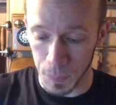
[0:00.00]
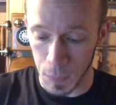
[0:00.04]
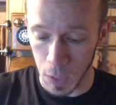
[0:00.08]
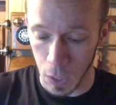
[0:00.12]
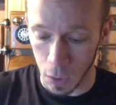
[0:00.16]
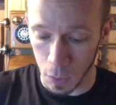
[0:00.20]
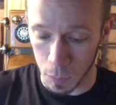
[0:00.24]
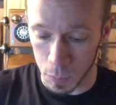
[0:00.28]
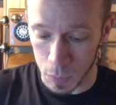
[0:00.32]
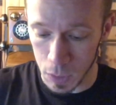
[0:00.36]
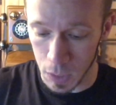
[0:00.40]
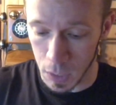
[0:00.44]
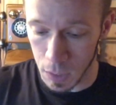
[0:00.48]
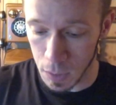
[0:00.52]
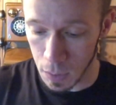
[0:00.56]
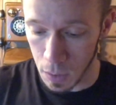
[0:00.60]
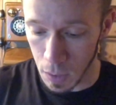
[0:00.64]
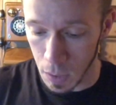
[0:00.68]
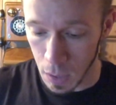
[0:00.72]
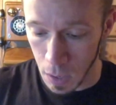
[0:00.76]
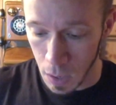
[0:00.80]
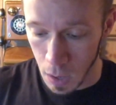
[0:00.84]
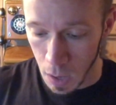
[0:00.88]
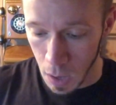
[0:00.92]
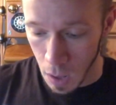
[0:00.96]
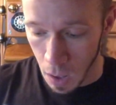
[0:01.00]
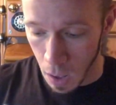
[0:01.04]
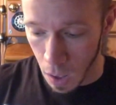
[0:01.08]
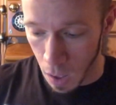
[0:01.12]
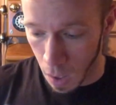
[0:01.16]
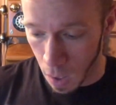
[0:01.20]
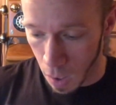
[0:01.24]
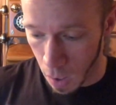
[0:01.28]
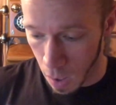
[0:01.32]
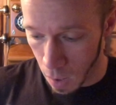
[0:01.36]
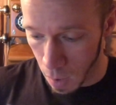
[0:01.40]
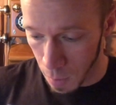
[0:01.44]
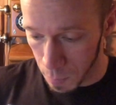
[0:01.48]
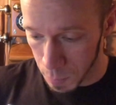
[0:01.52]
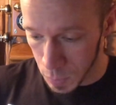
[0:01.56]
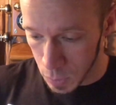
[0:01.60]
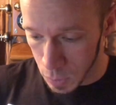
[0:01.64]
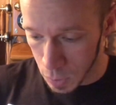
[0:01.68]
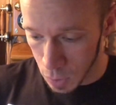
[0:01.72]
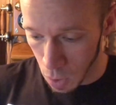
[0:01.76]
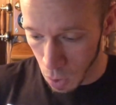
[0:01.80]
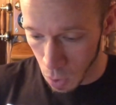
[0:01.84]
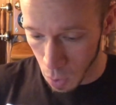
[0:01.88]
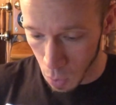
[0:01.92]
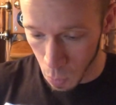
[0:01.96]
you know what I'm saying?
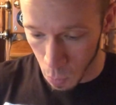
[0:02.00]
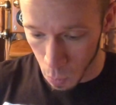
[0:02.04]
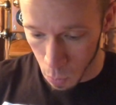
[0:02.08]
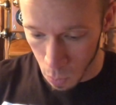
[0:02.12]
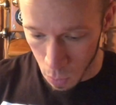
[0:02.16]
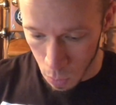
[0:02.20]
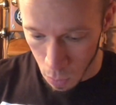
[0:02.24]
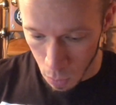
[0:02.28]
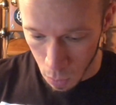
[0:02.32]
So